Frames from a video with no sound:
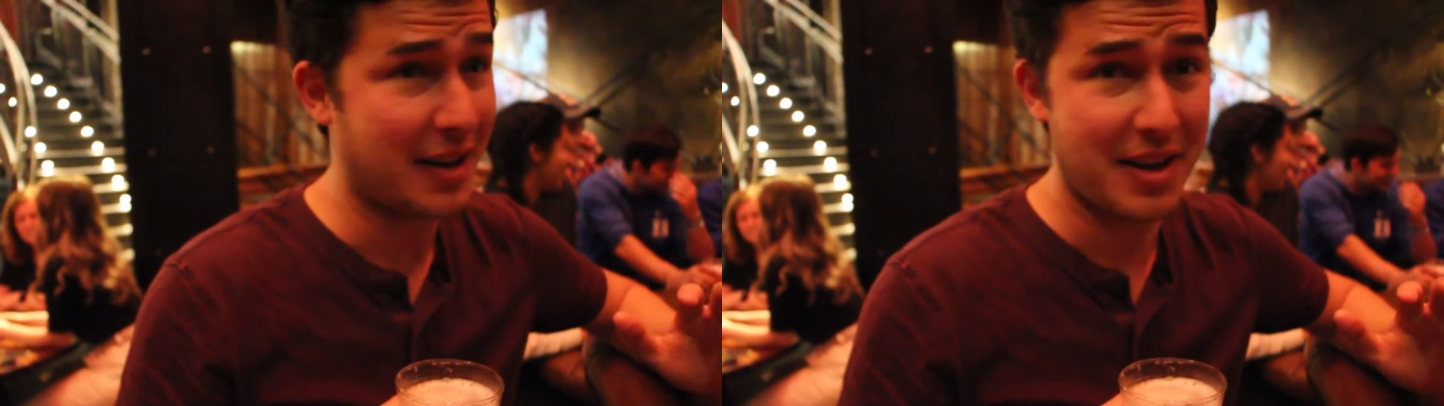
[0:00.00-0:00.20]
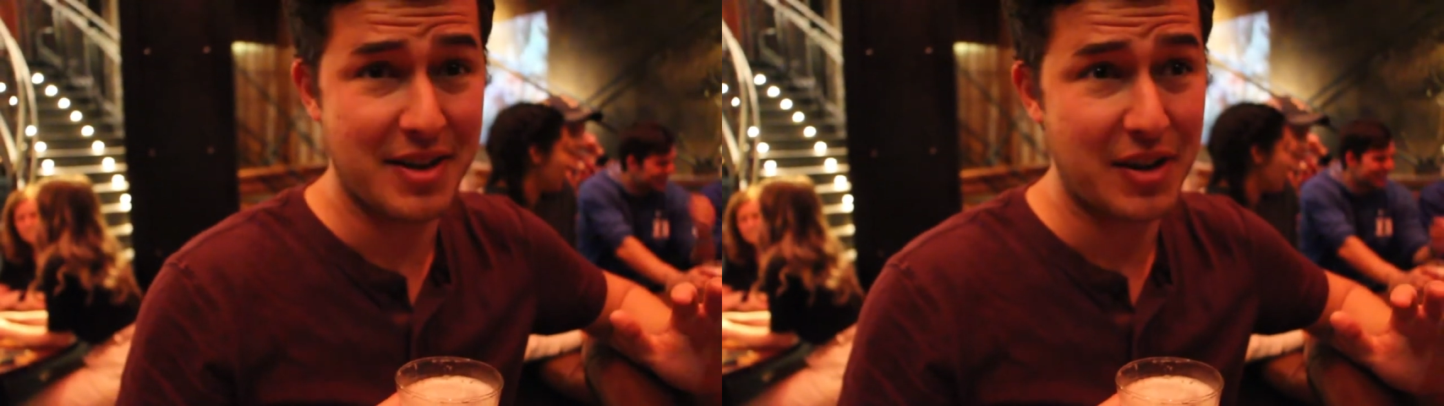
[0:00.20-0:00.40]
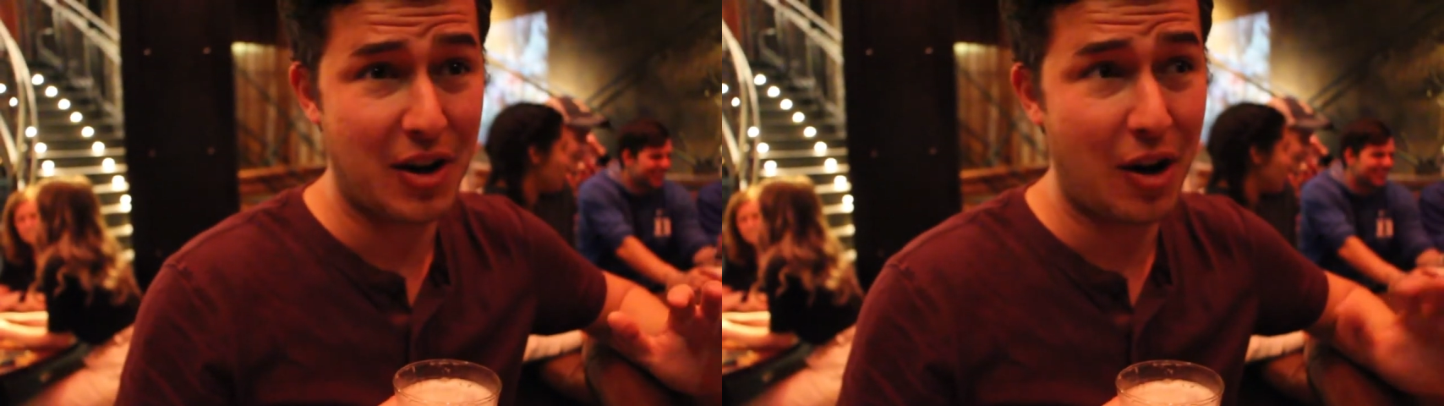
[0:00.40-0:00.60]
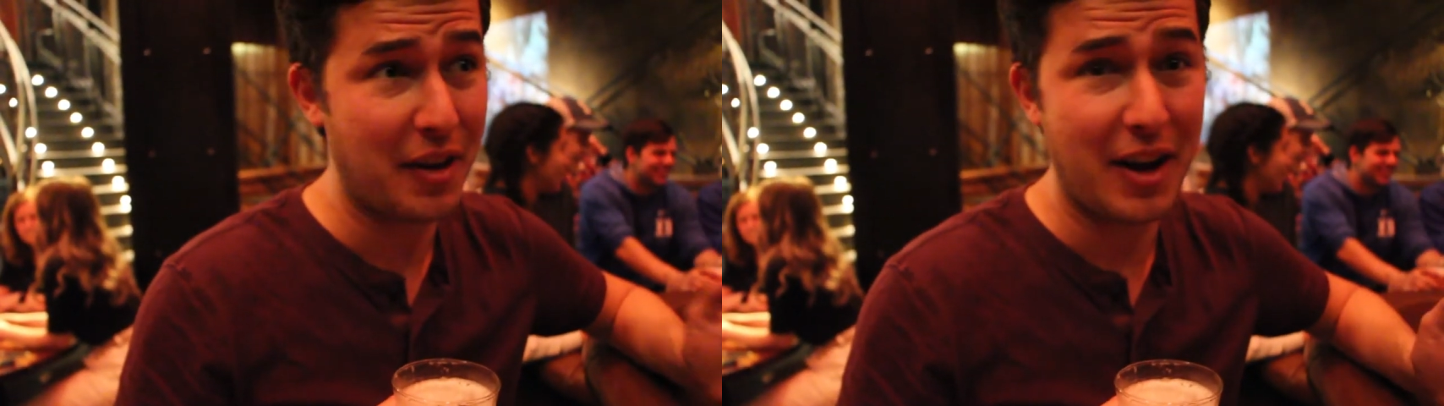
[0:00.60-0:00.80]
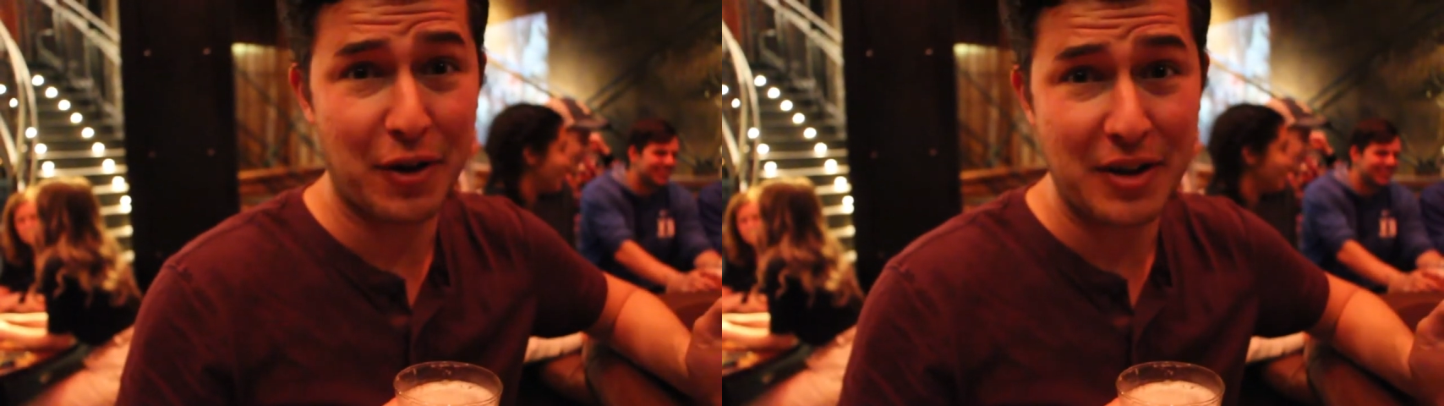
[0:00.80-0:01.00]
Speaker 1: because
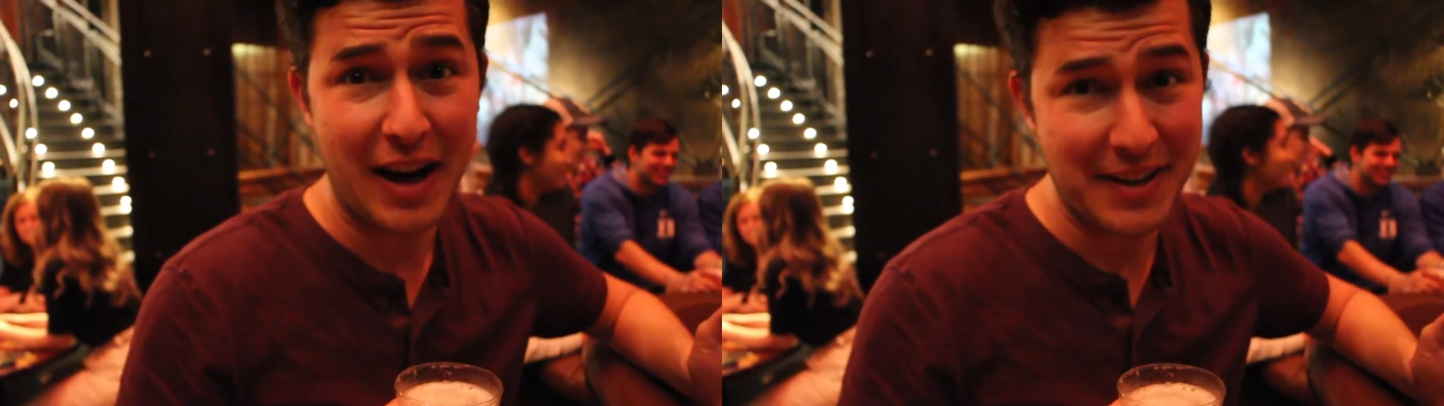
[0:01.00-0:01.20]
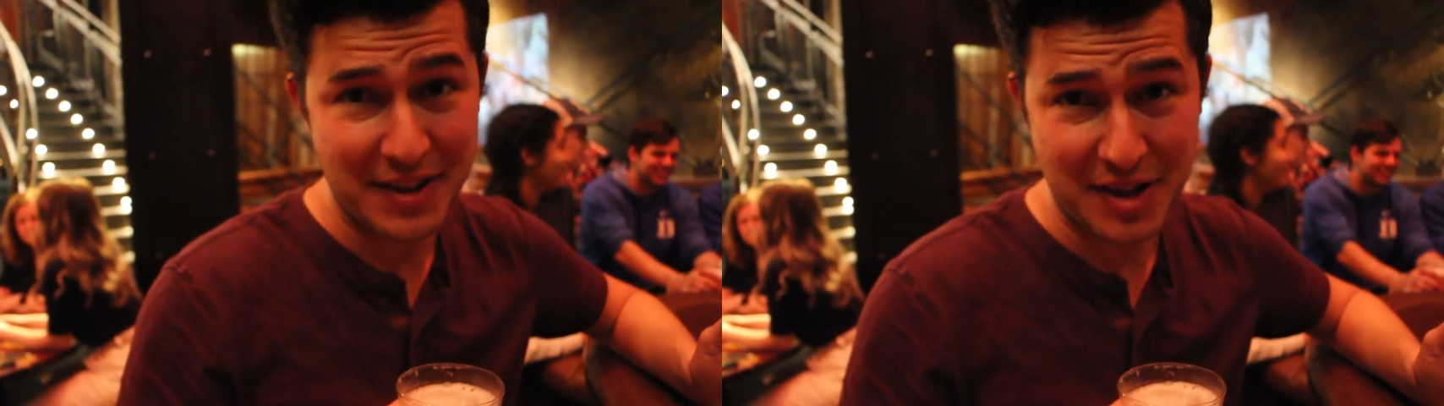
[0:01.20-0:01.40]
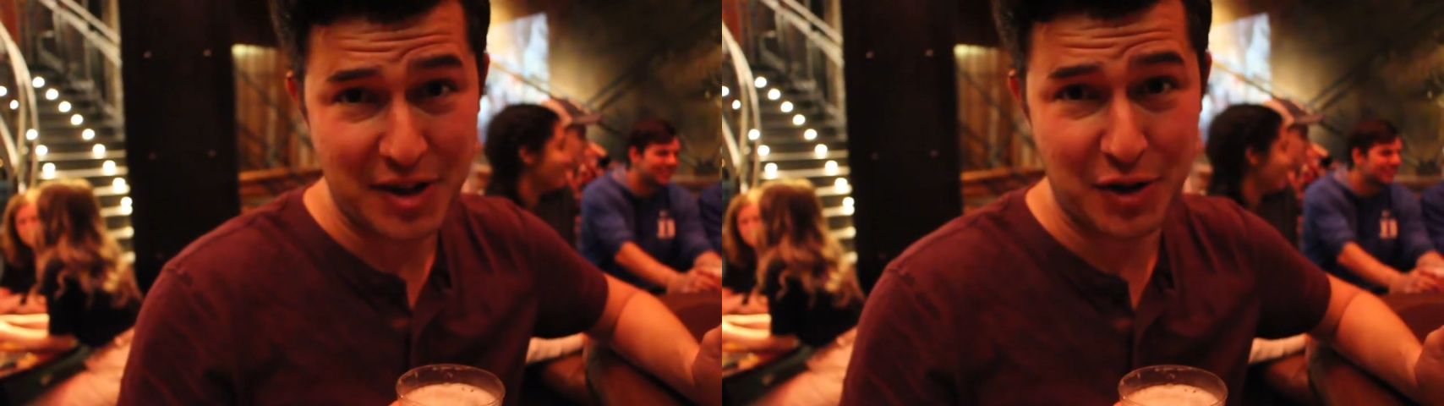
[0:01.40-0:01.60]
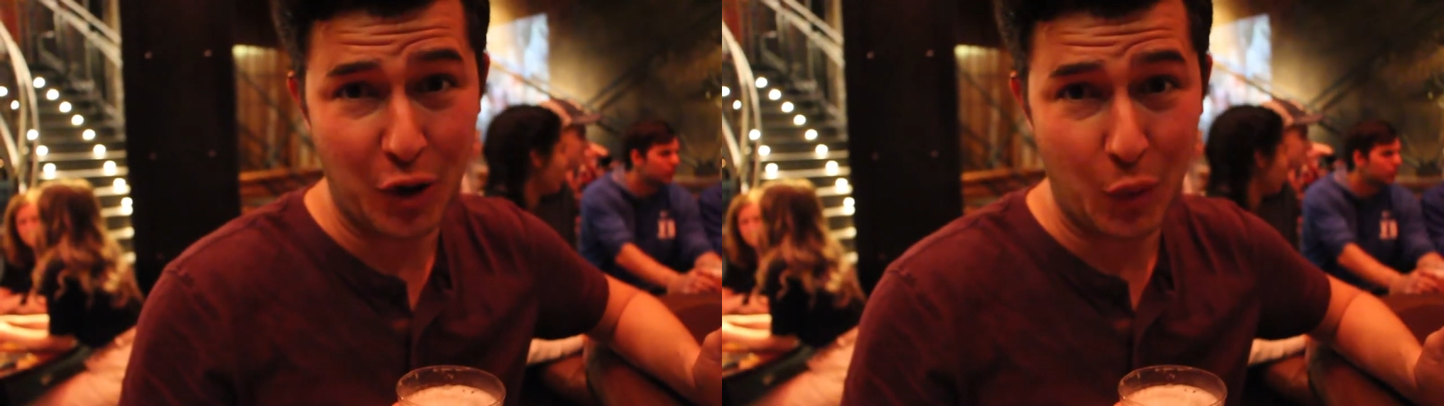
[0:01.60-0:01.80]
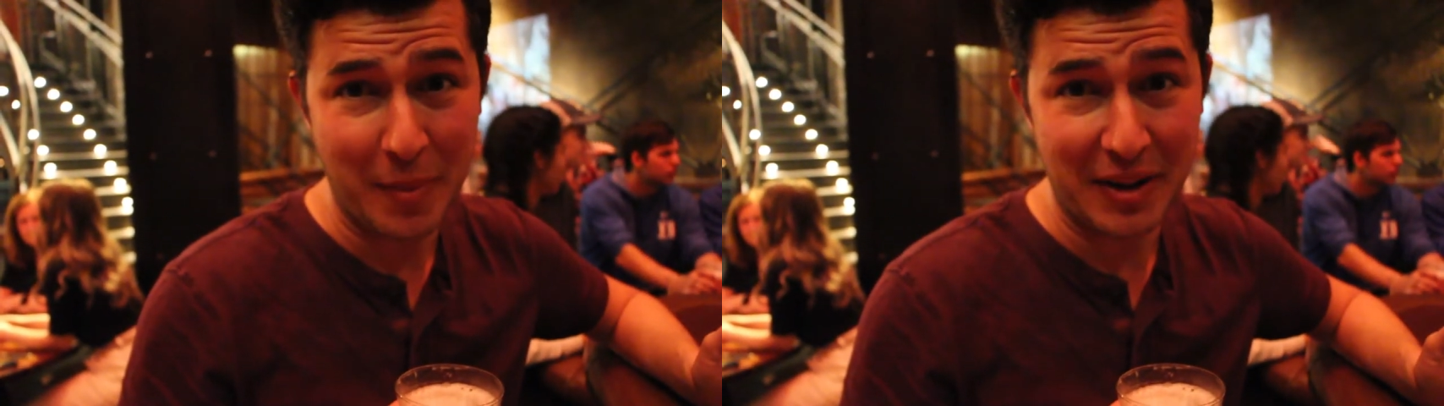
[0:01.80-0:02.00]
all the other
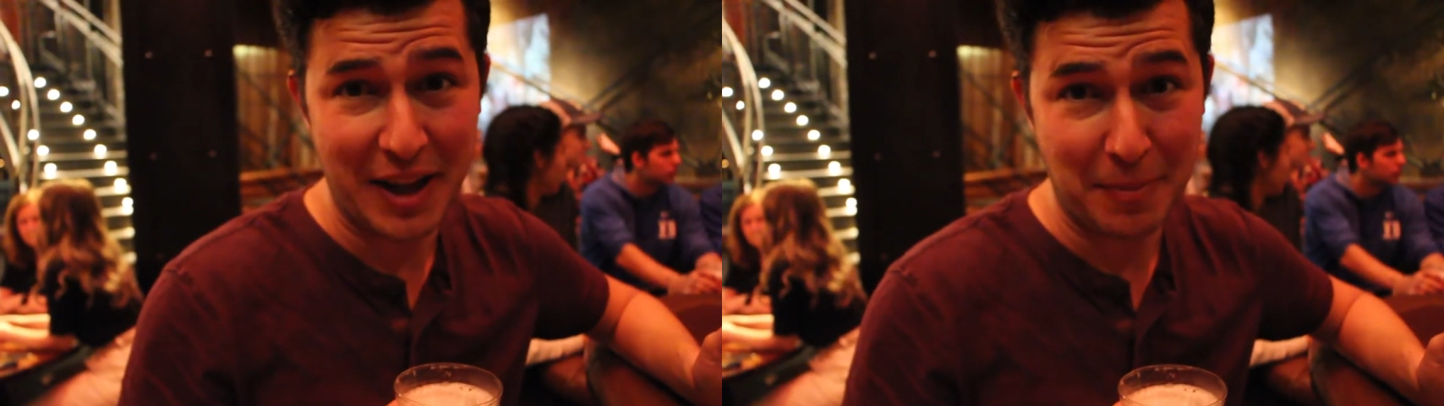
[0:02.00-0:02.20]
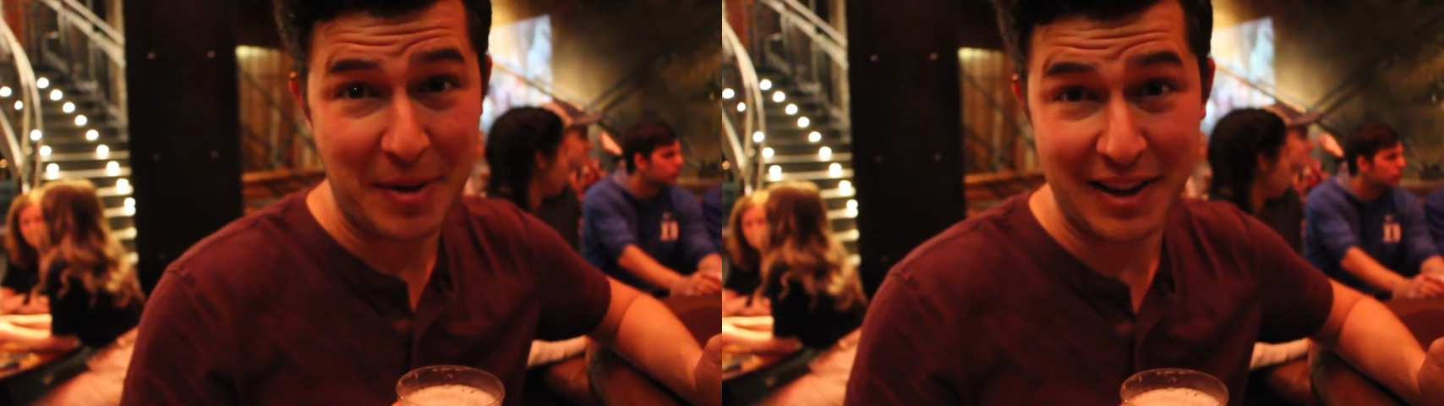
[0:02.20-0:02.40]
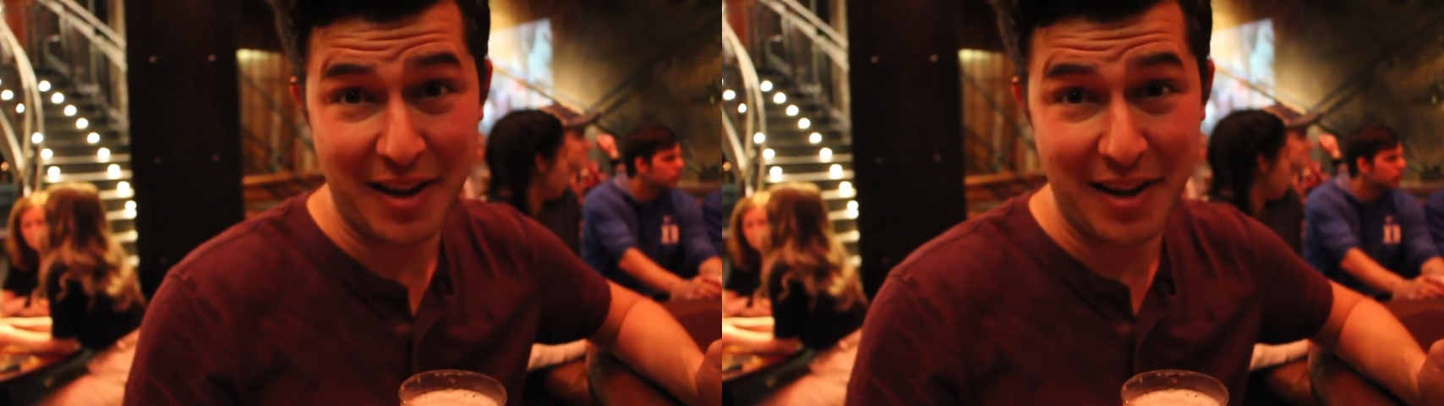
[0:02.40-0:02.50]
96-year-old women like me